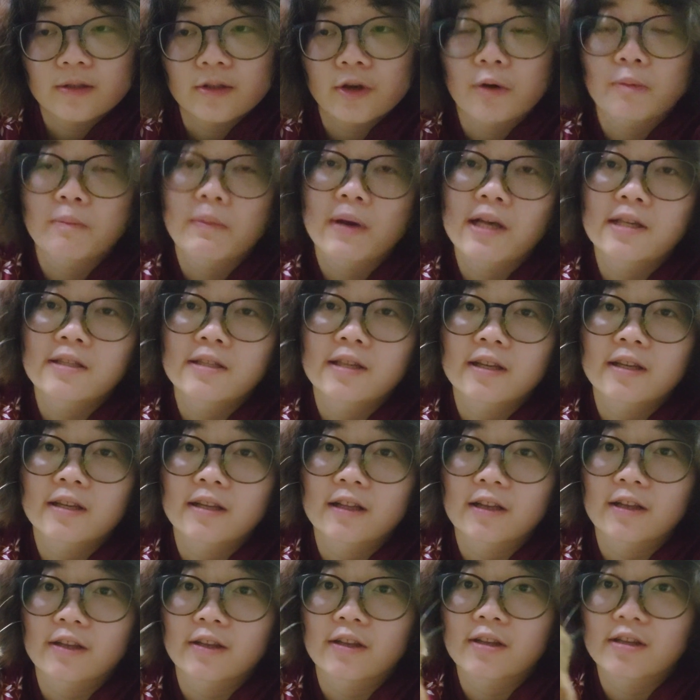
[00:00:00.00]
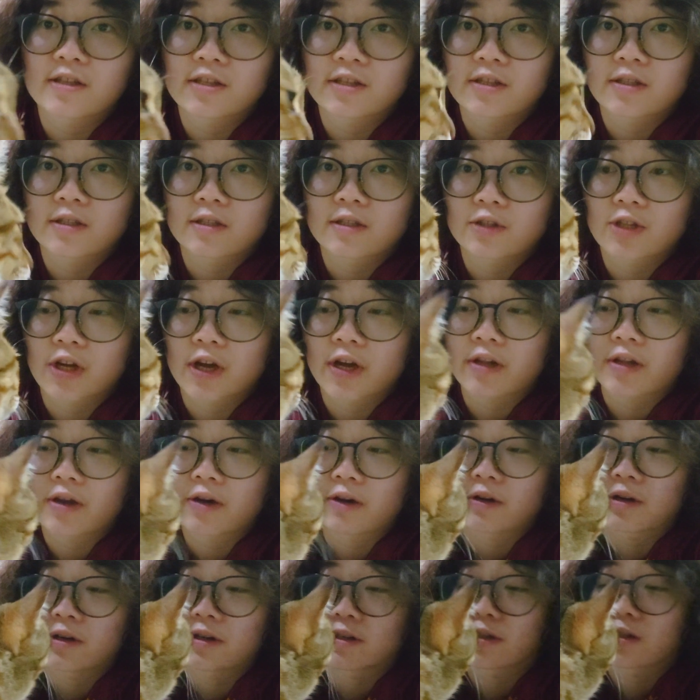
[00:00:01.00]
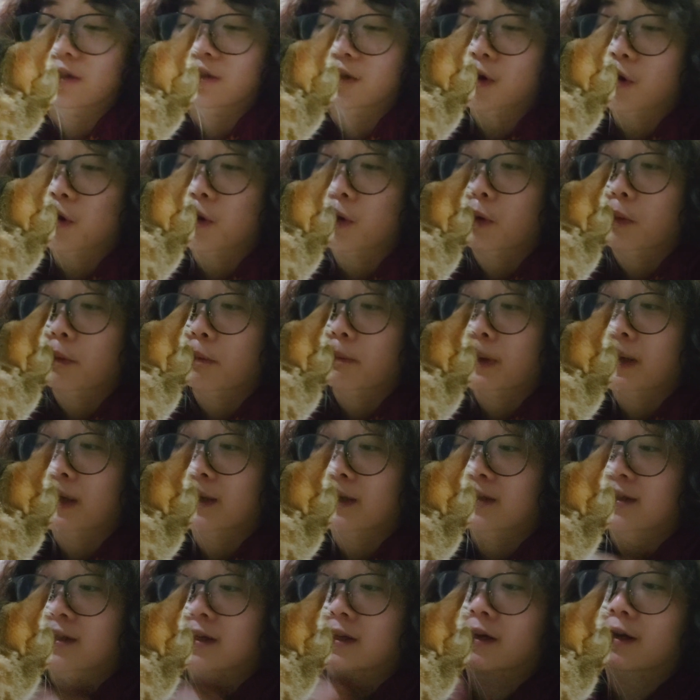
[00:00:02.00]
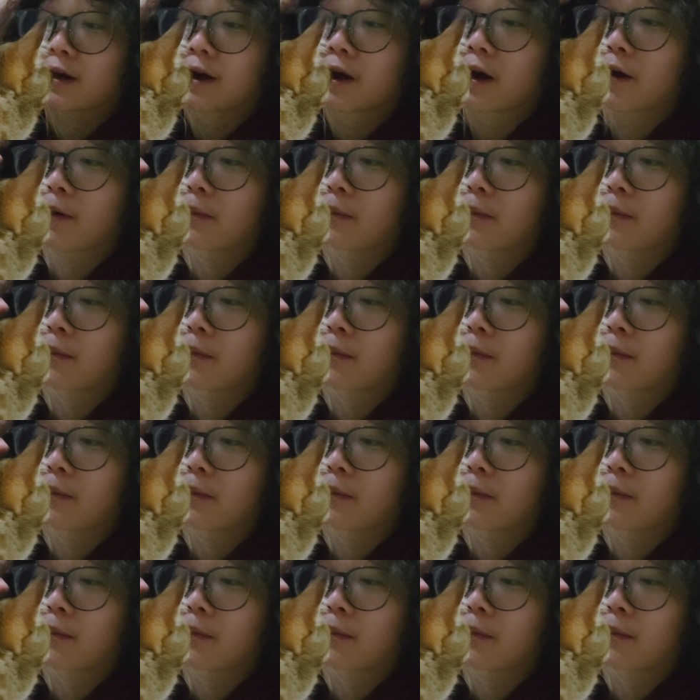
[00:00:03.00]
So basically, this channel is still basic